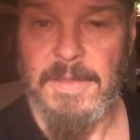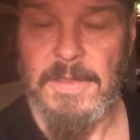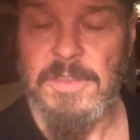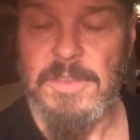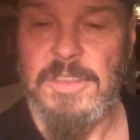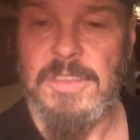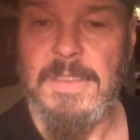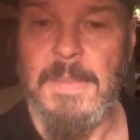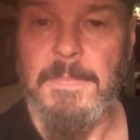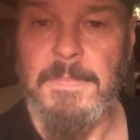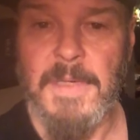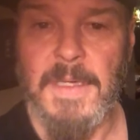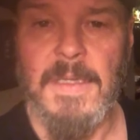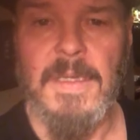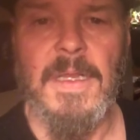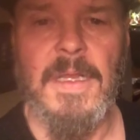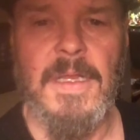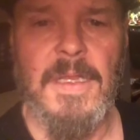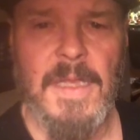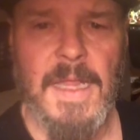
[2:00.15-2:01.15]
There's something
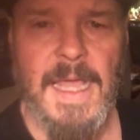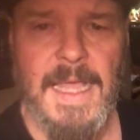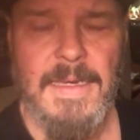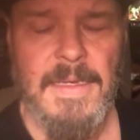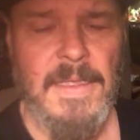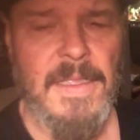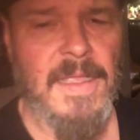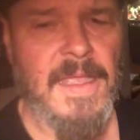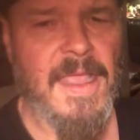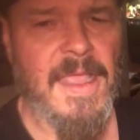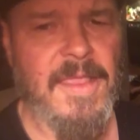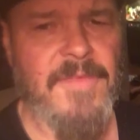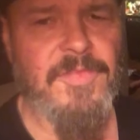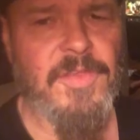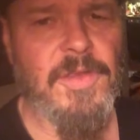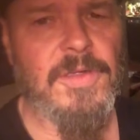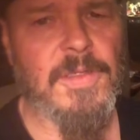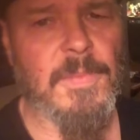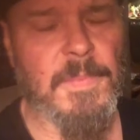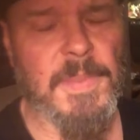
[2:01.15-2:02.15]
that like if
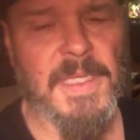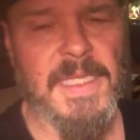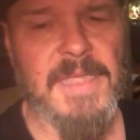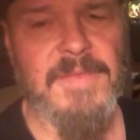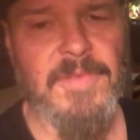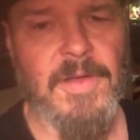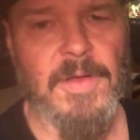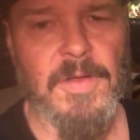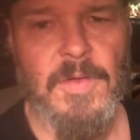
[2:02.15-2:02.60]
you to believe on